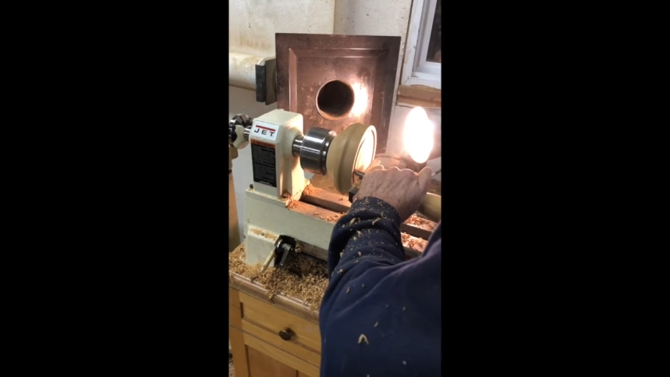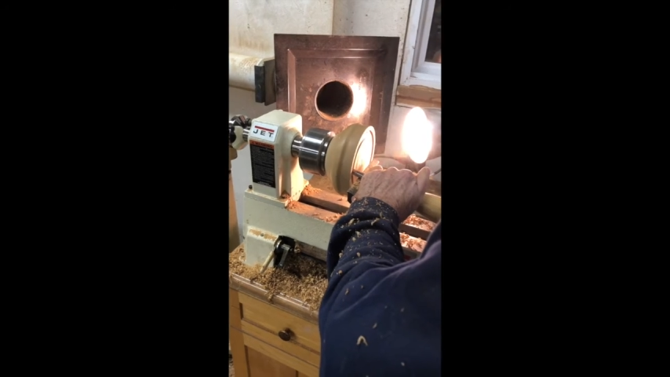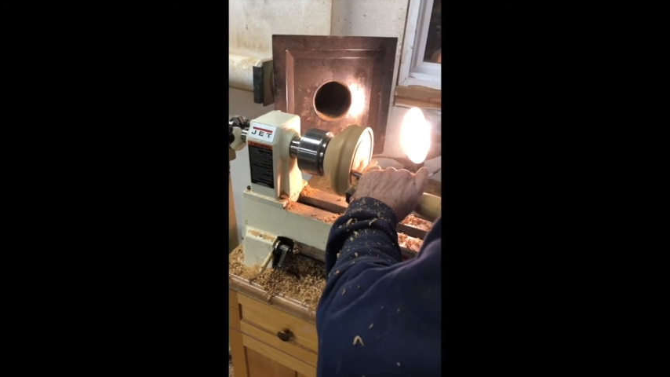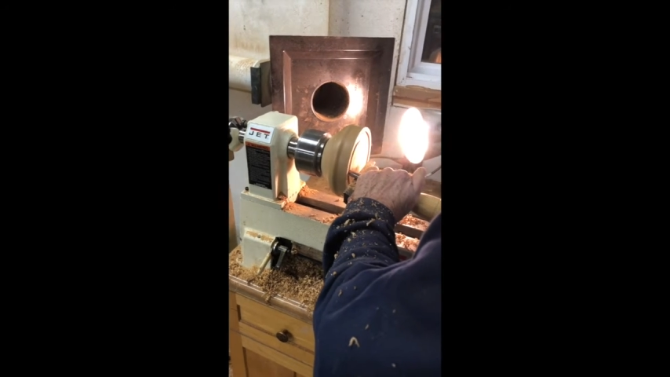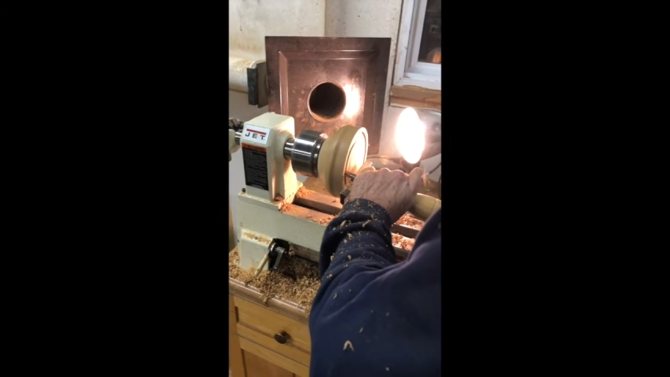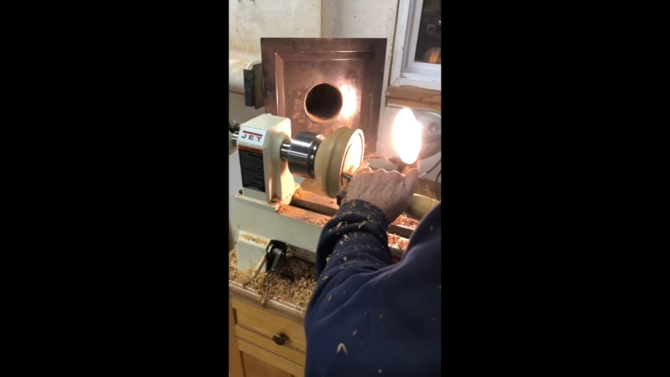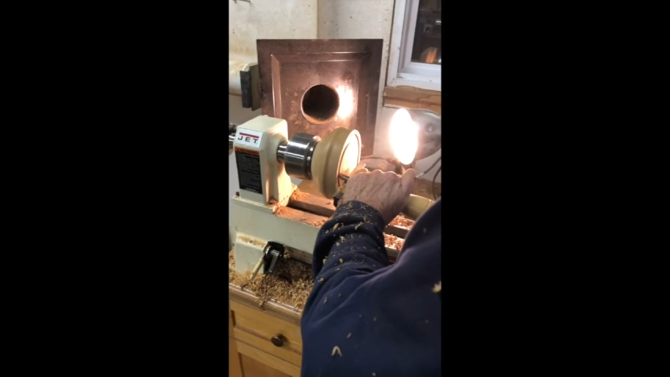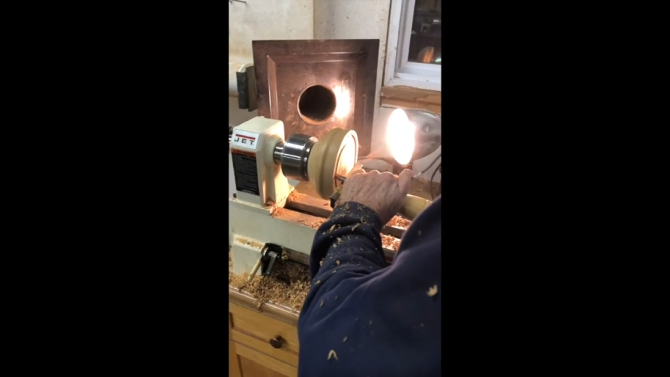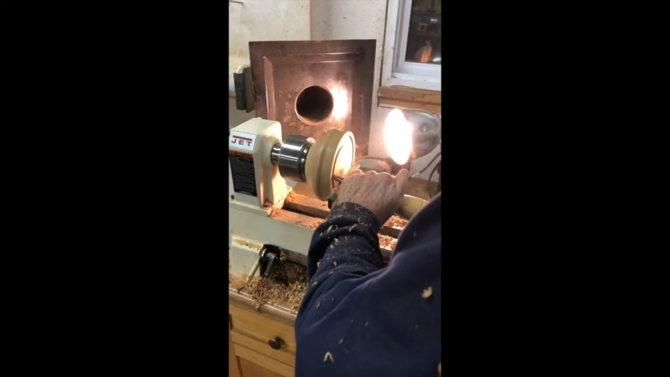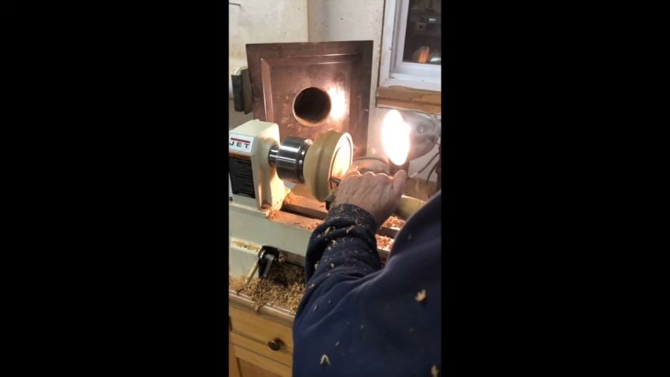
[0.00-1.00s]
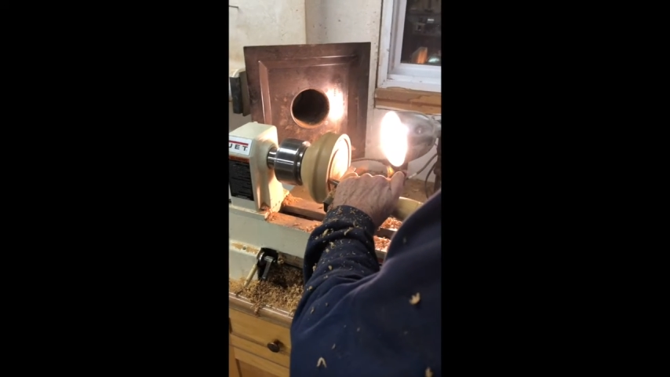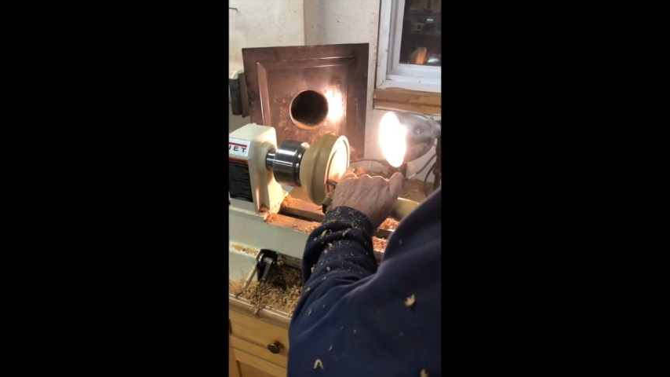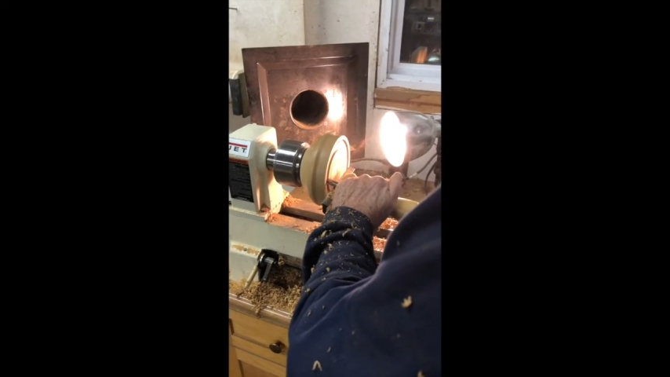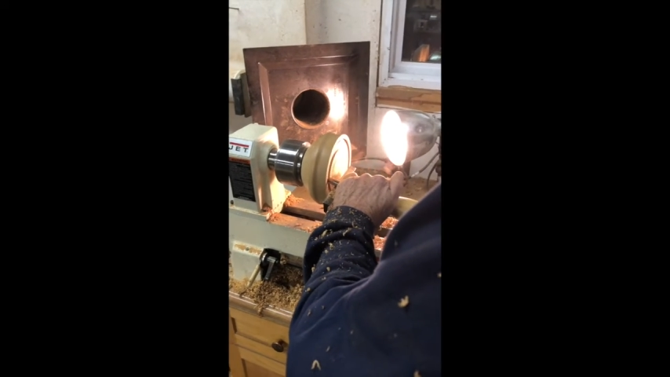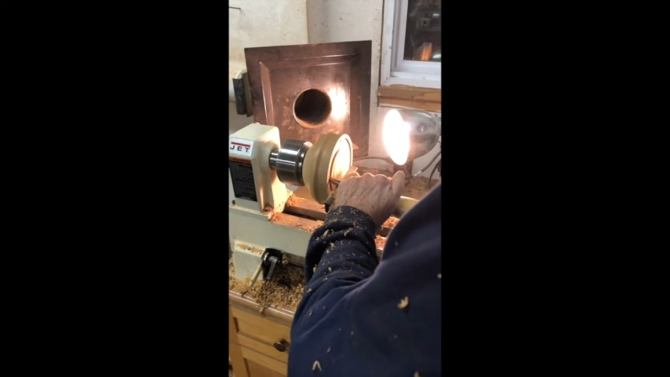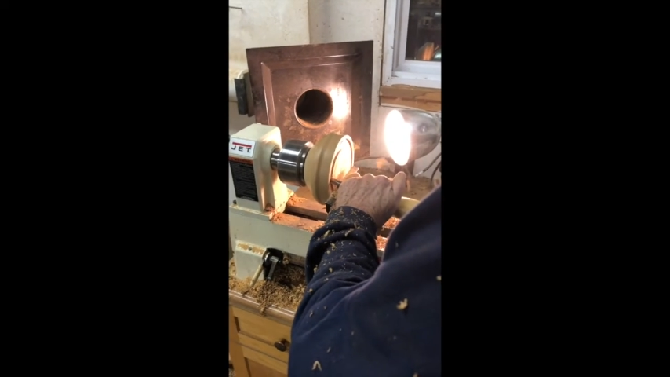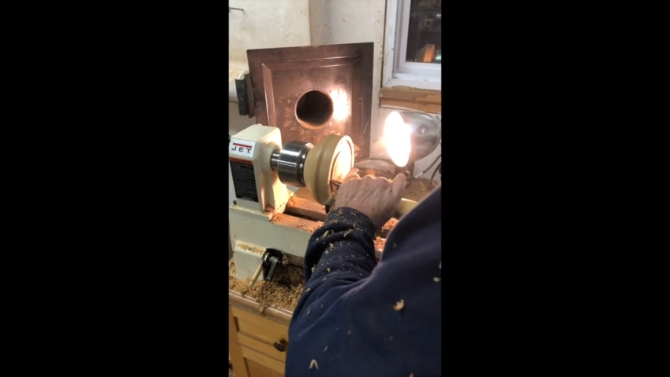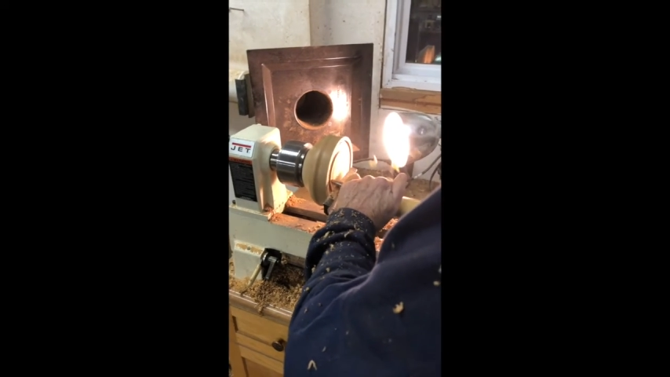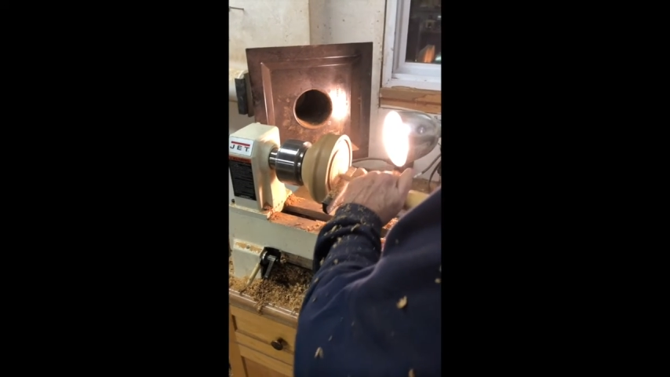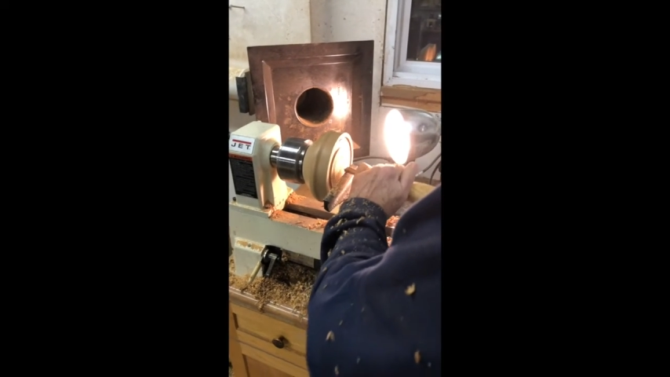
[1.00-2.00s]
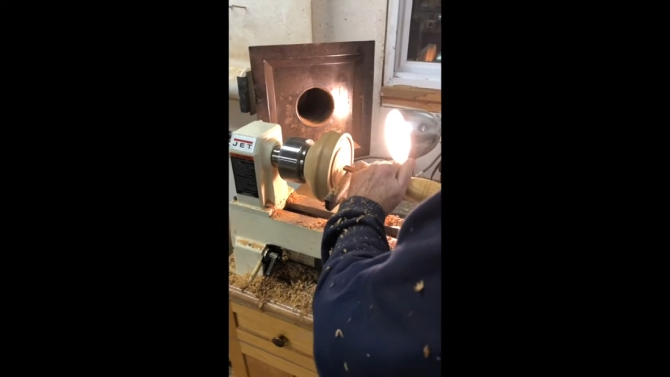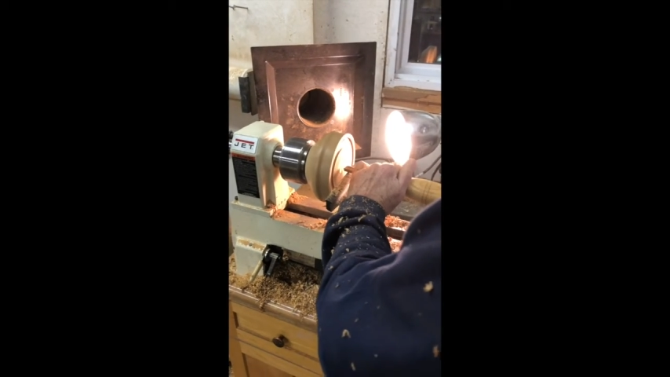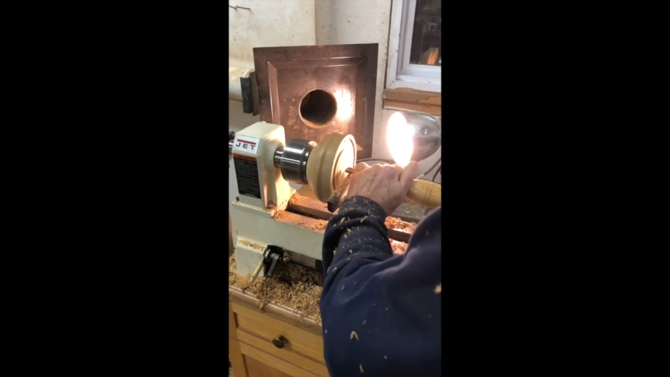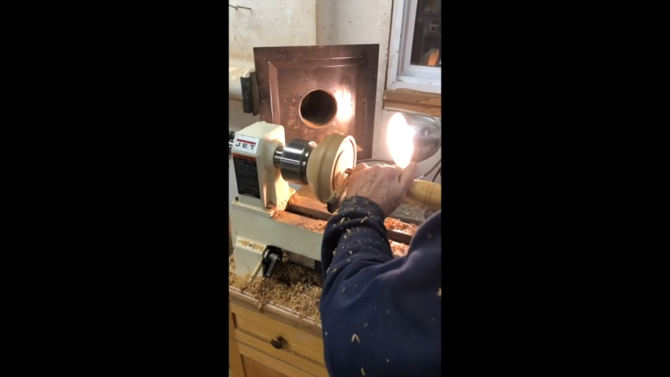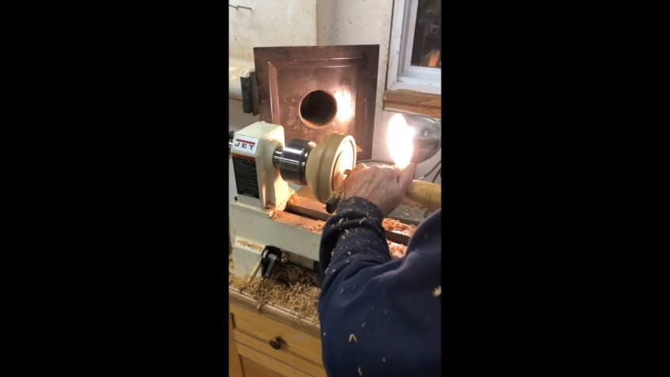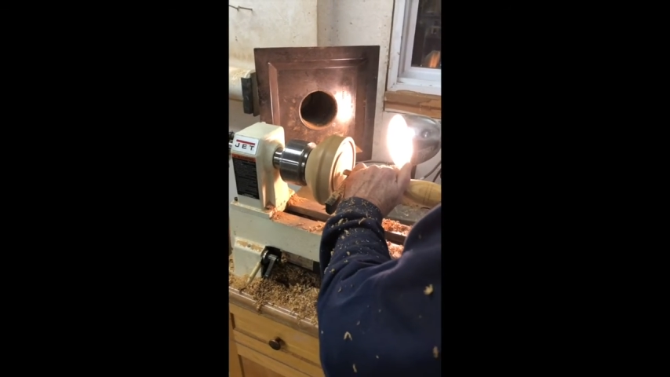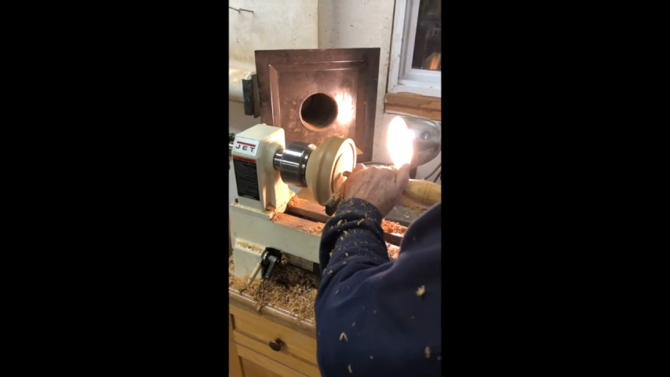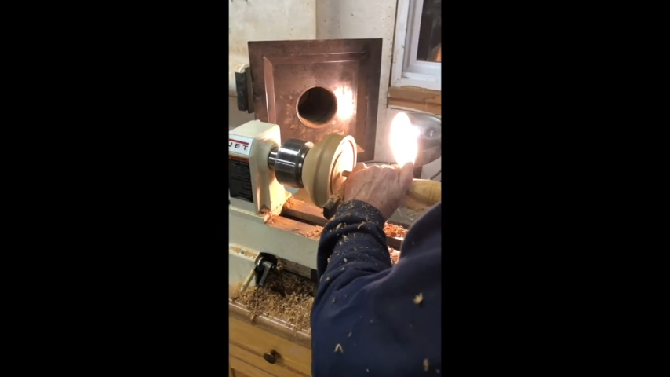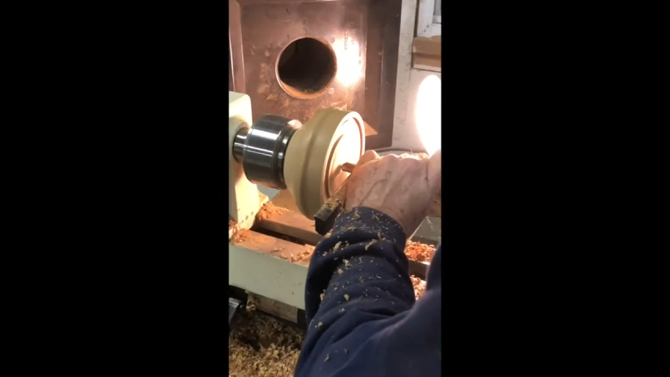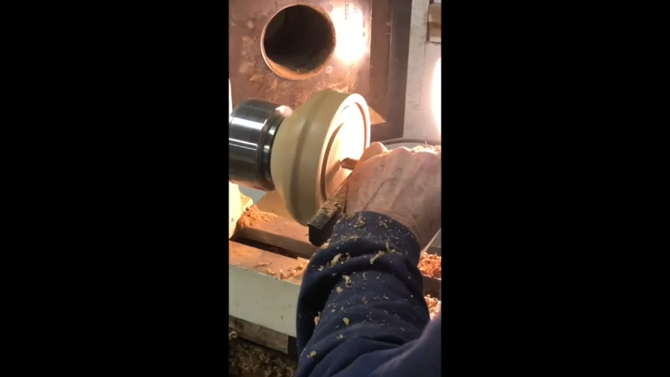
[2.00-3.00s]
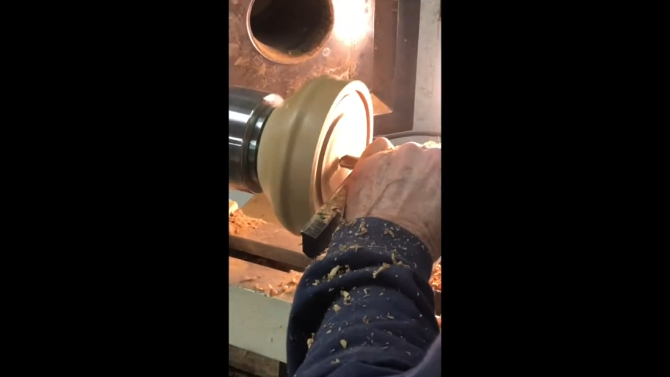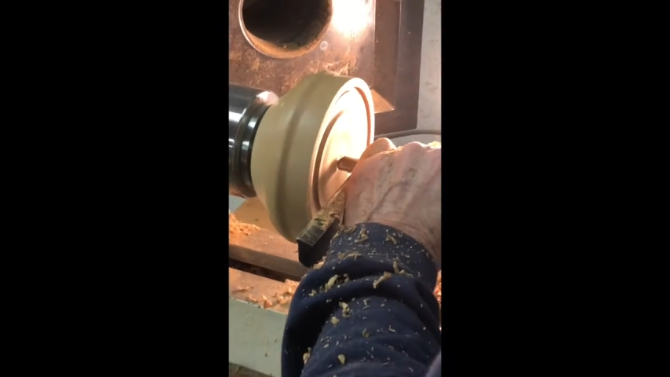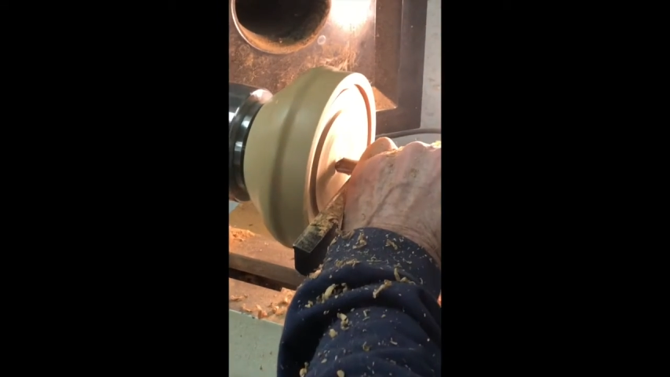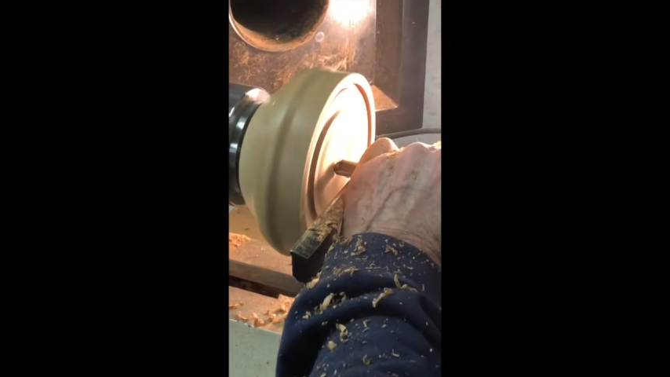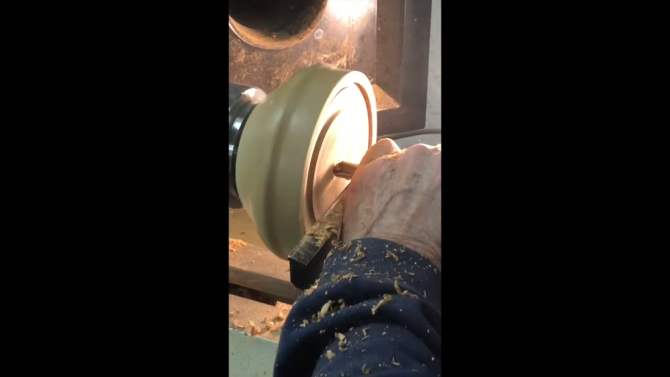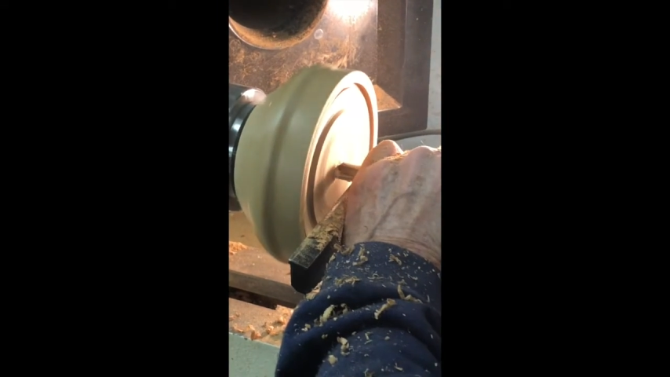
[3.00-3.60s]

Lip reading: No face is visible, so there are no lips to read.